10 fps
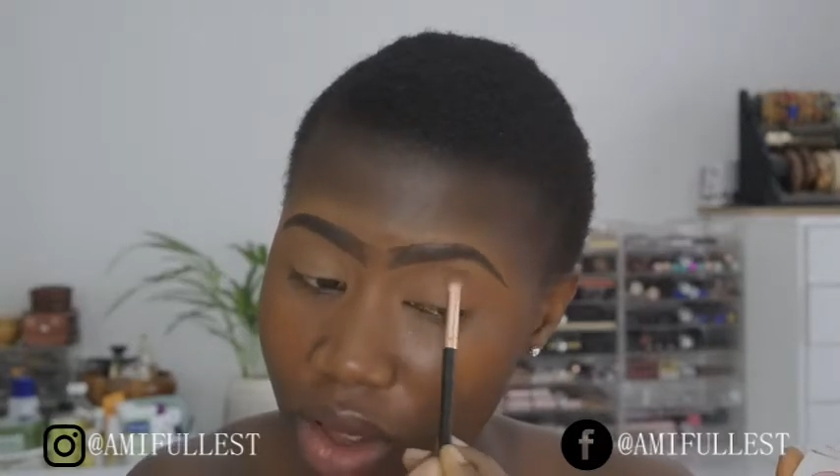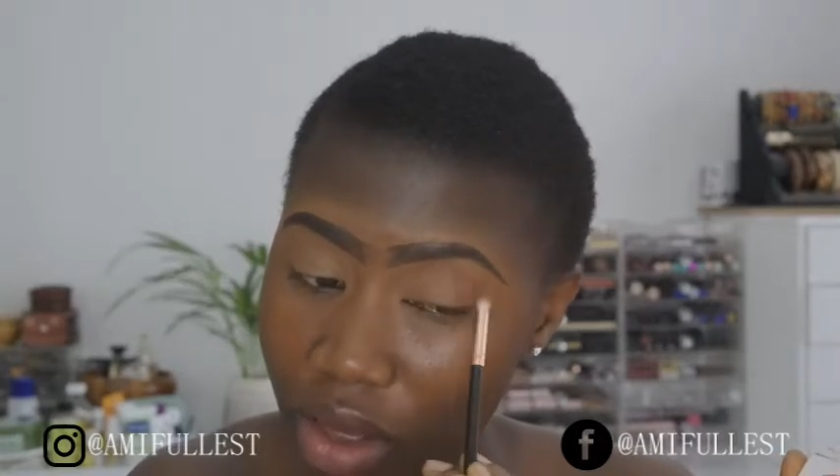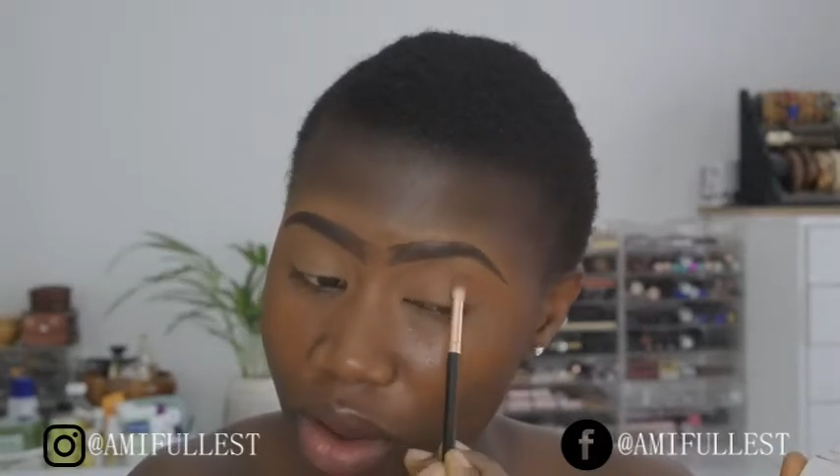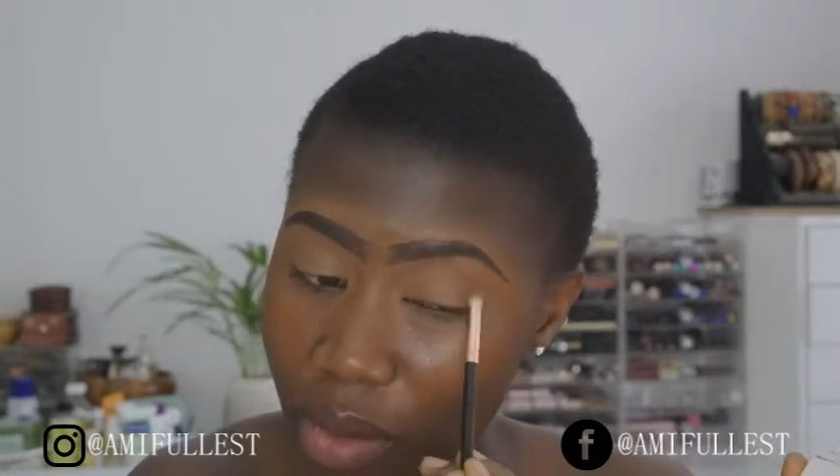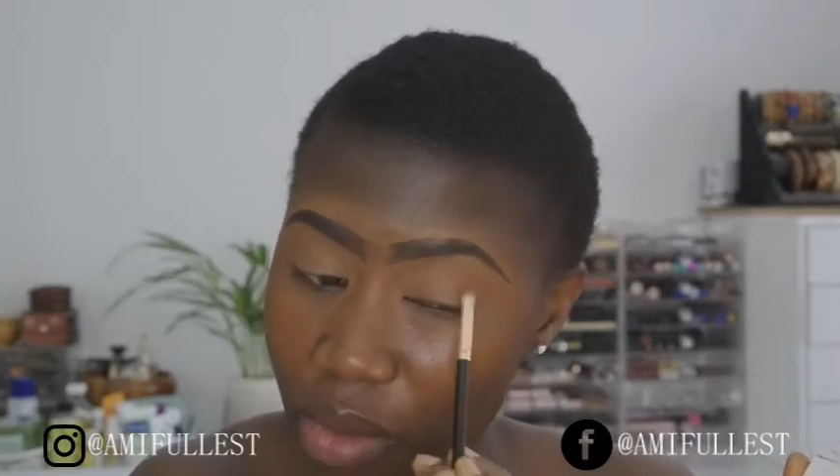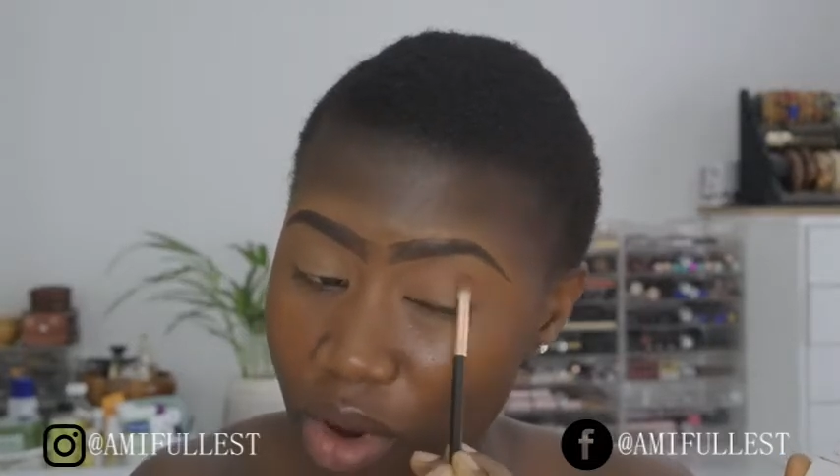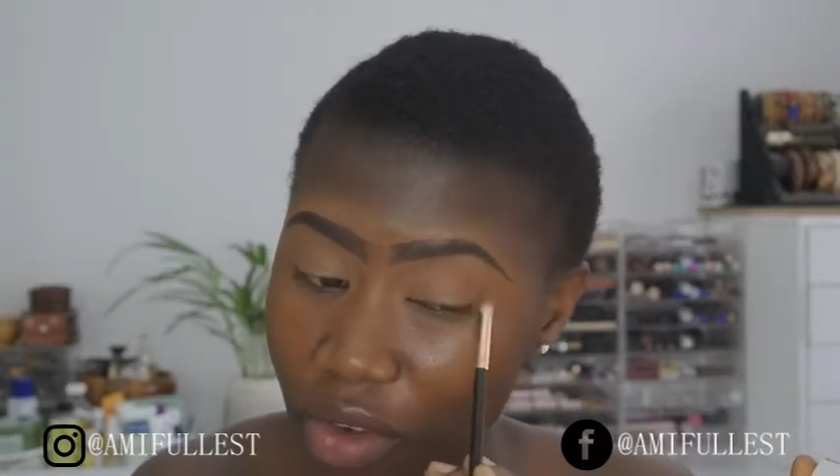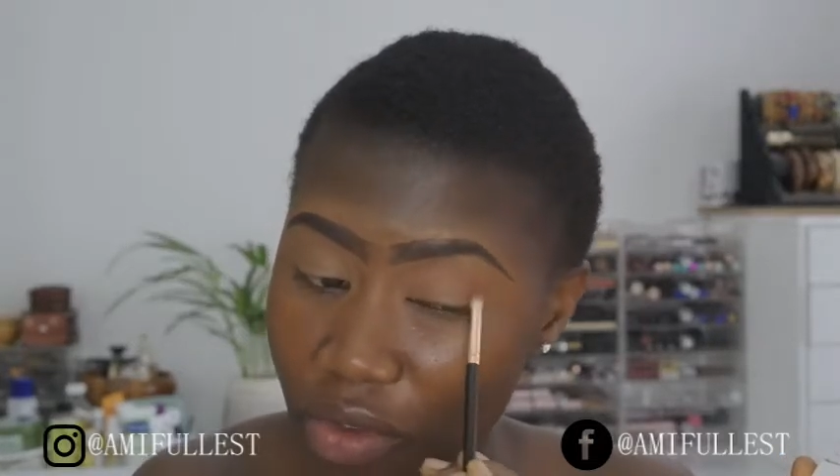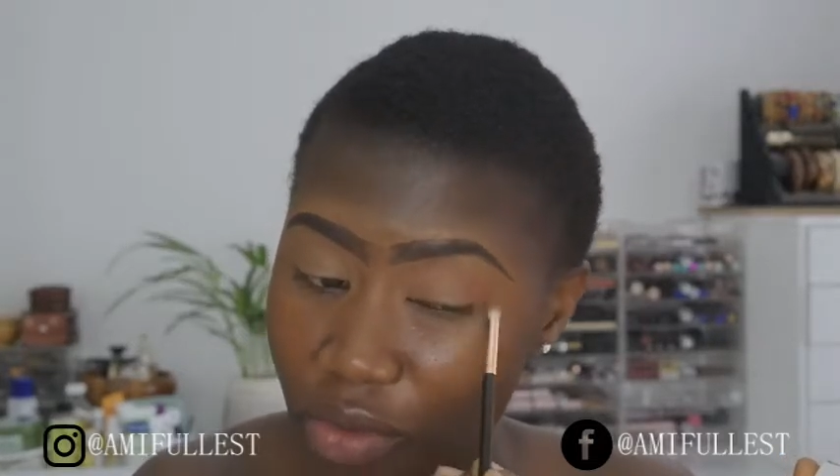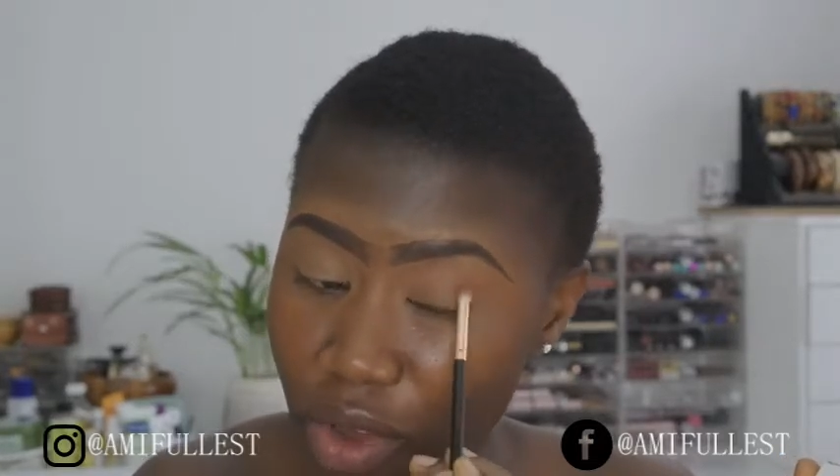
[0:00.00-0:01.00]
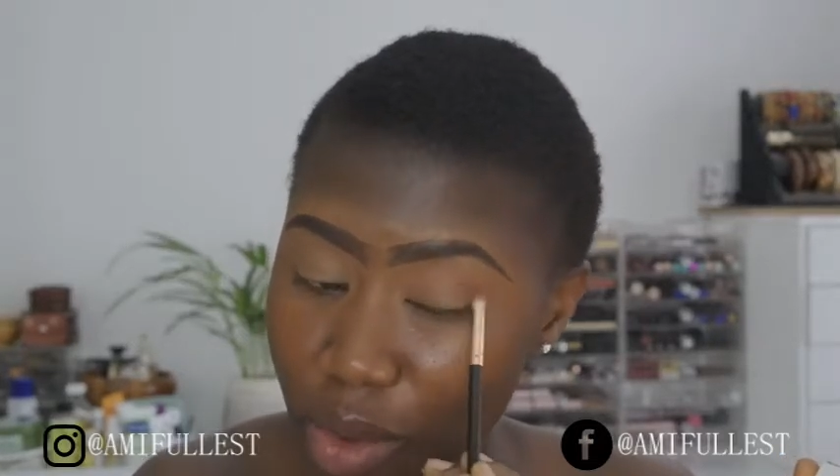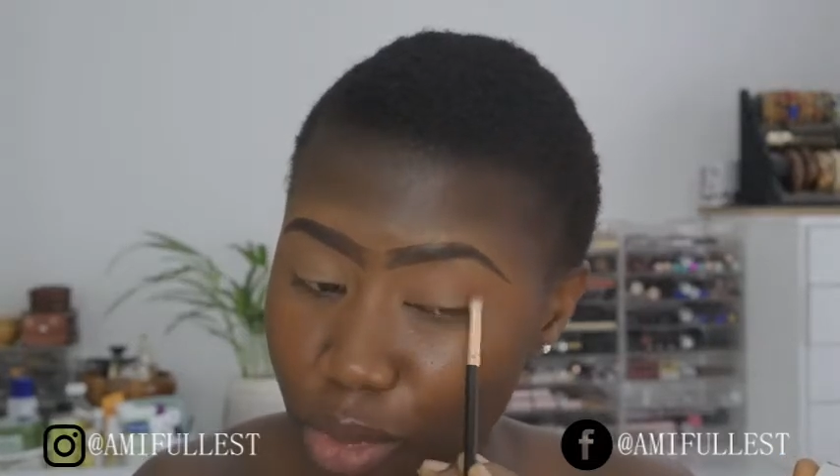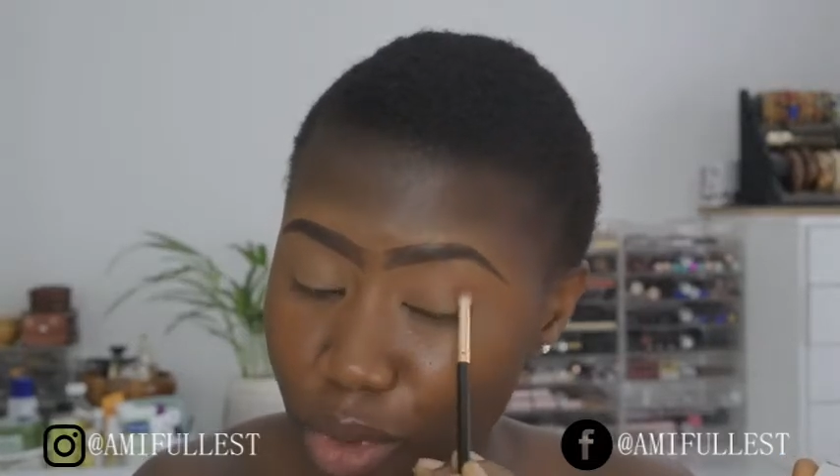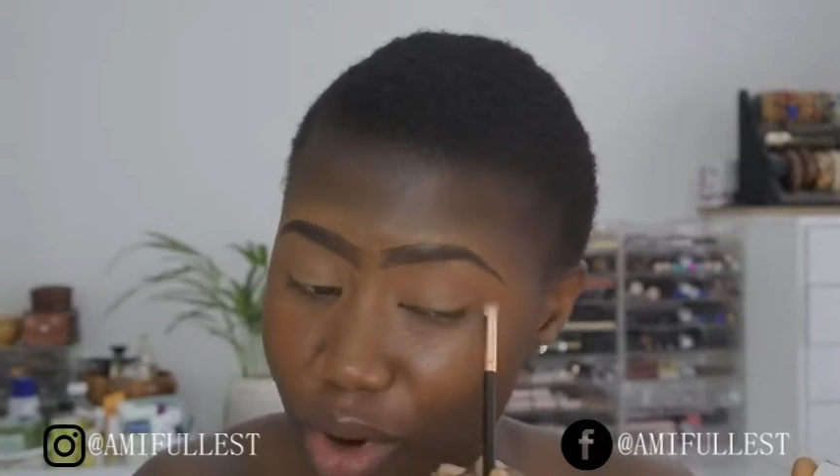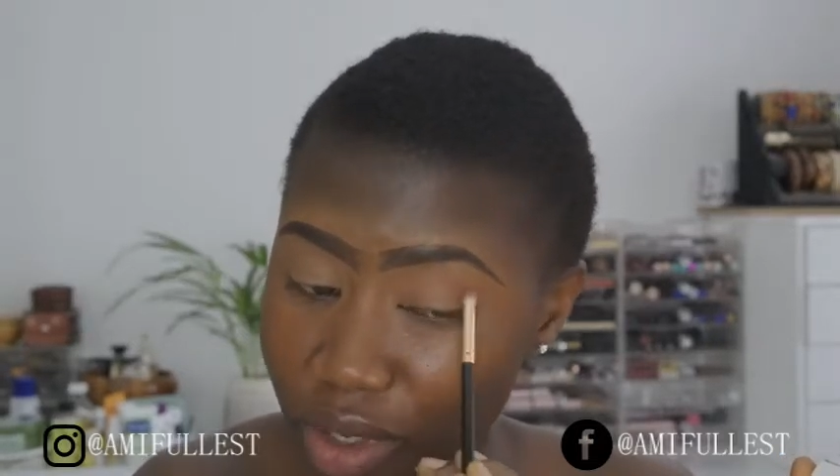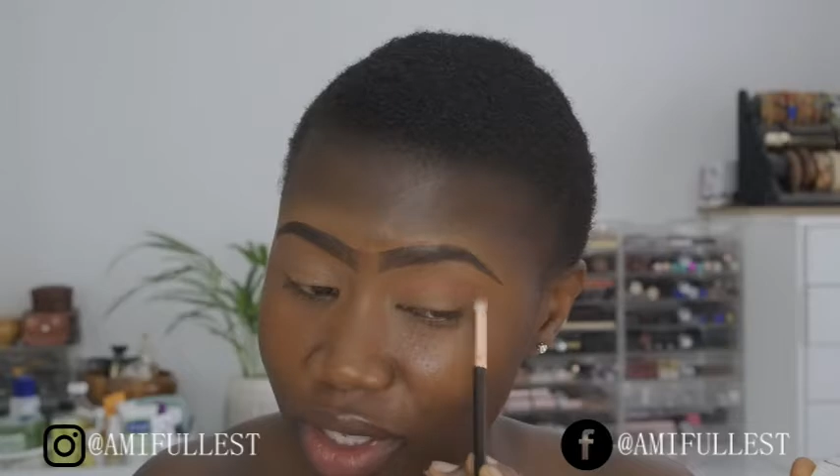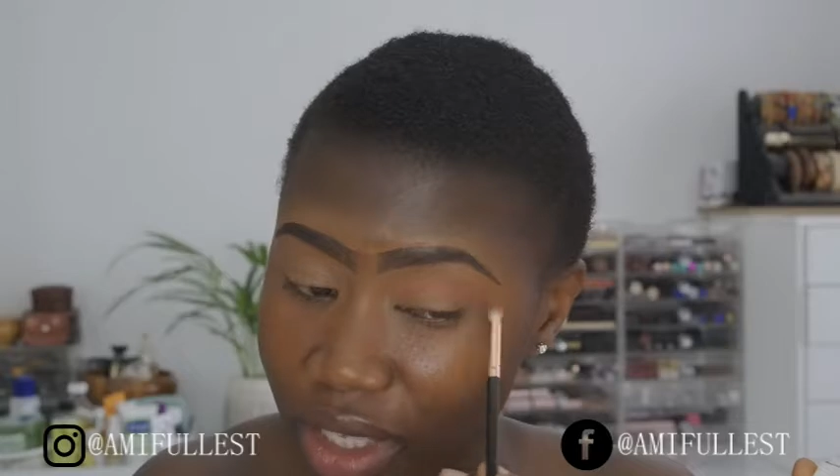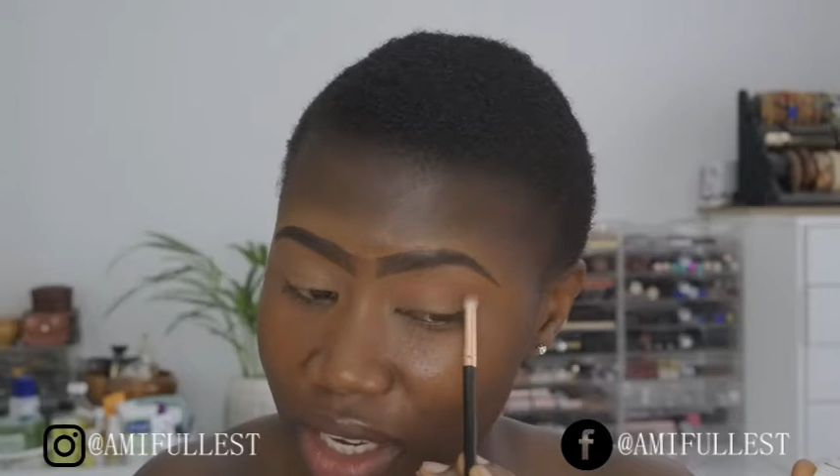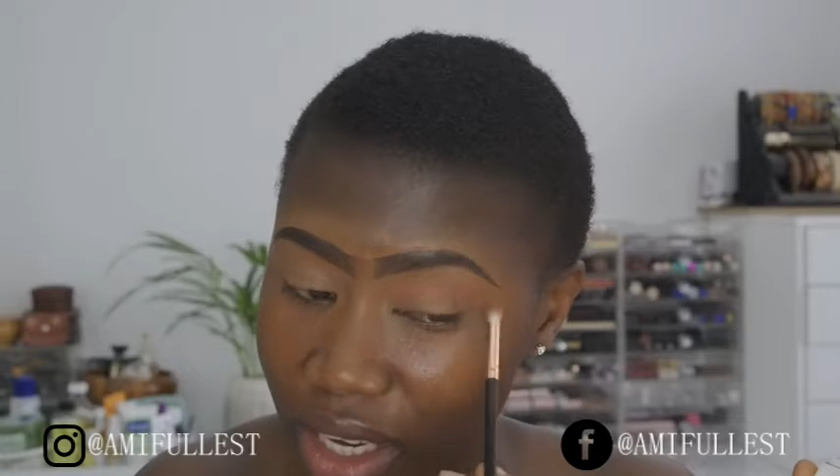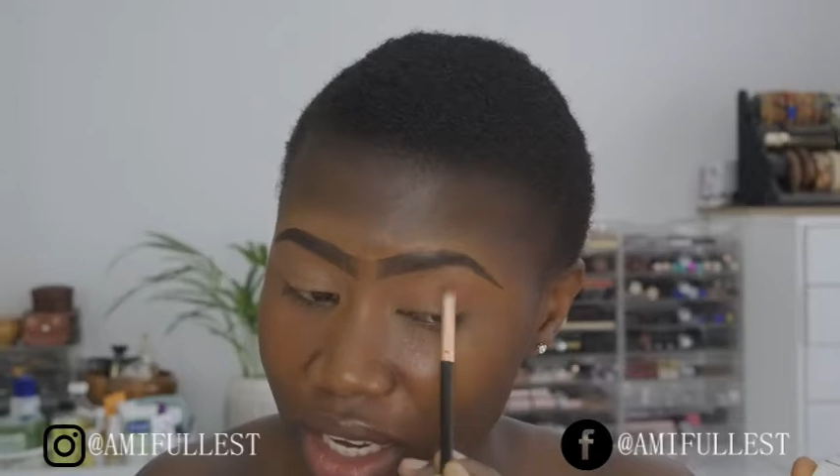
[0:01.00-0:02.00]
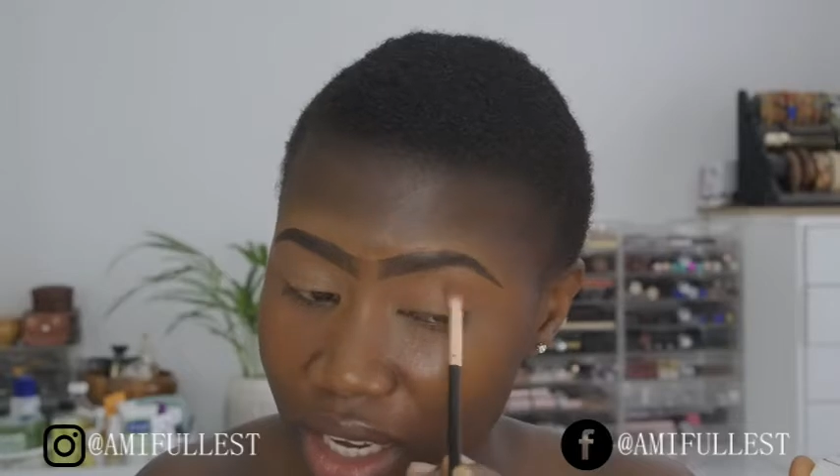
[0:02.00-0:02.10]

the Morphe bronzer